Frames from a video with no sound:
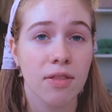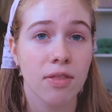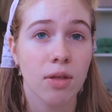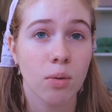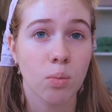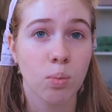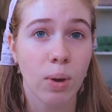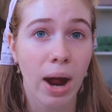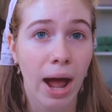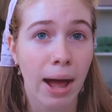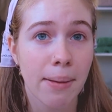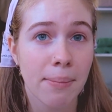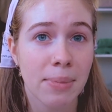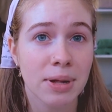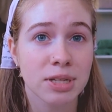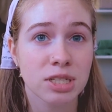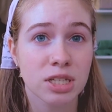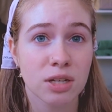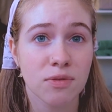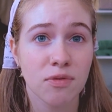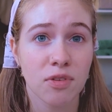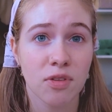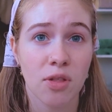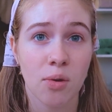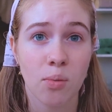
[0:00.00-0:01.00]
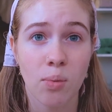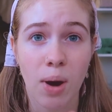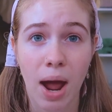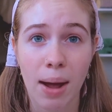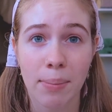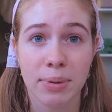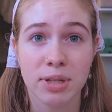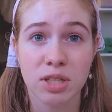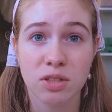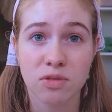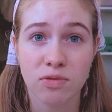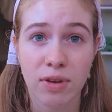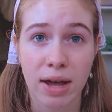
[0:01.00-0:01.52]
the rabbits and for the
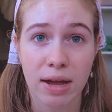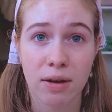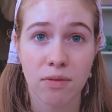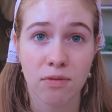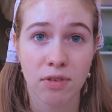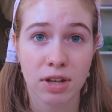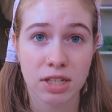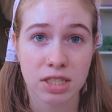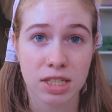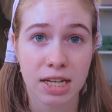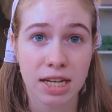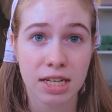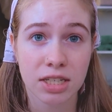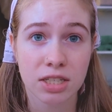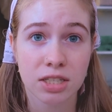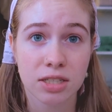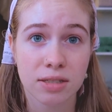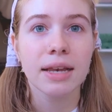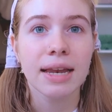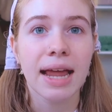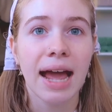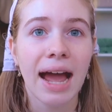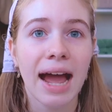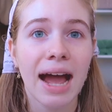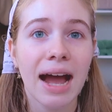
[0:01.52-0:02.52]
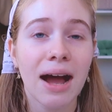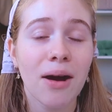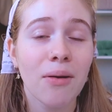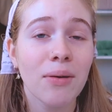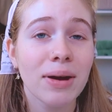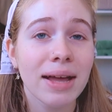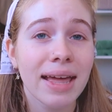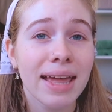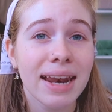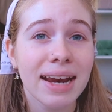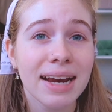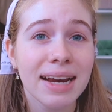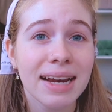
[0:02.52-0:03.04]
rabbits vet visit. Now,
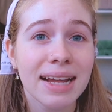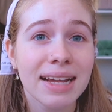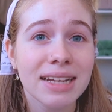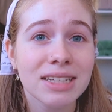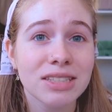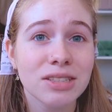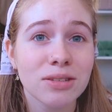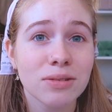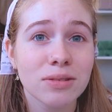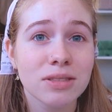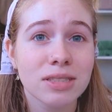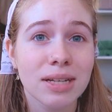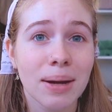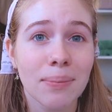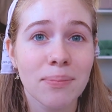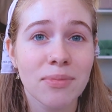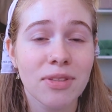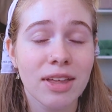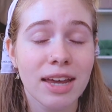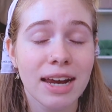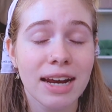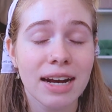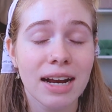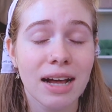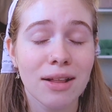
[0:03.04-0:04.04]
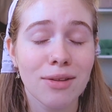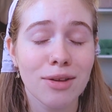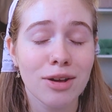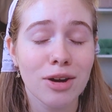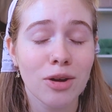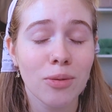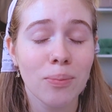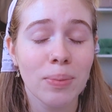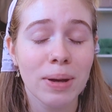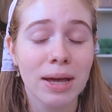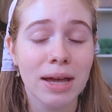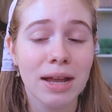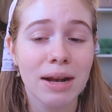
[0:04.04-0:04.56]
getting into something a
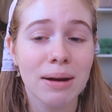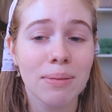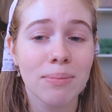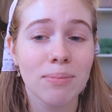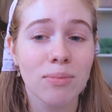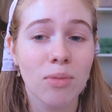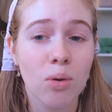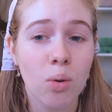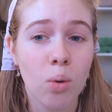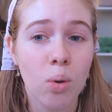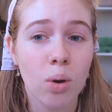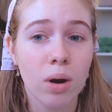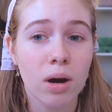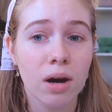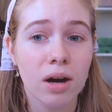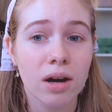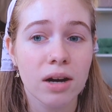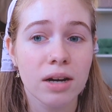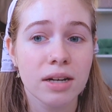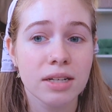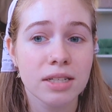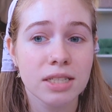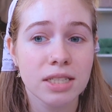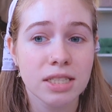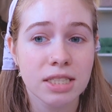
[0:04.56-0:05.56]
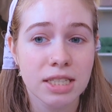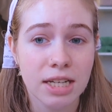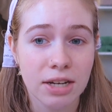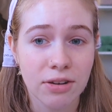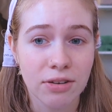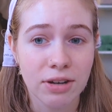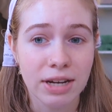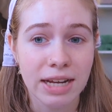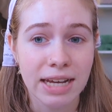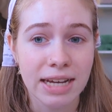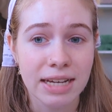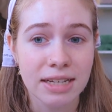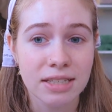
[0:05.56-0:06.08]
little bit more
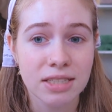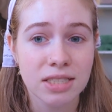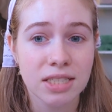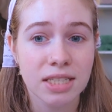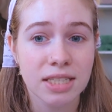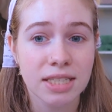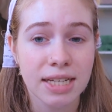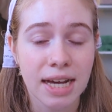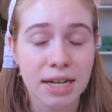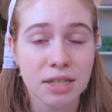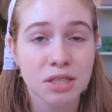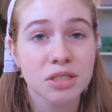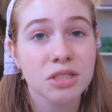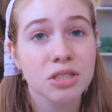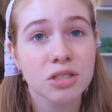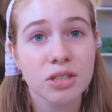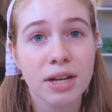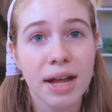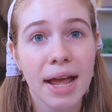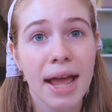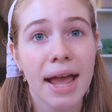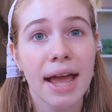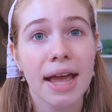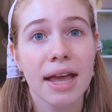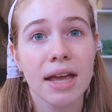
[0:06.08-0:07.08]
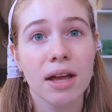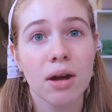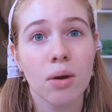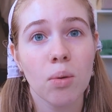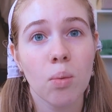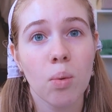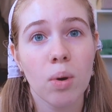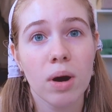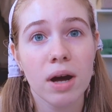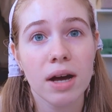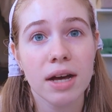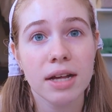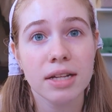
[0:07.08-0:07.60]
serious, yesterday
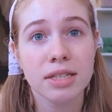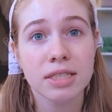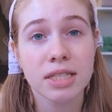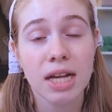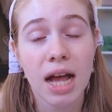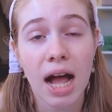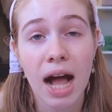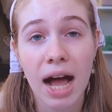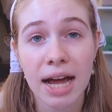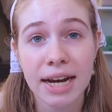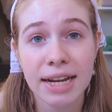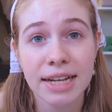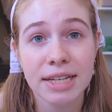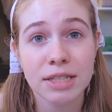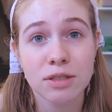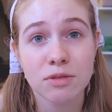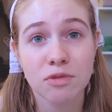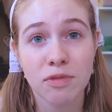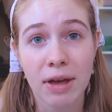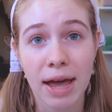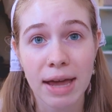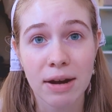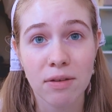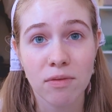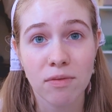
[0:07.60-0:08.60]
was Honey's vet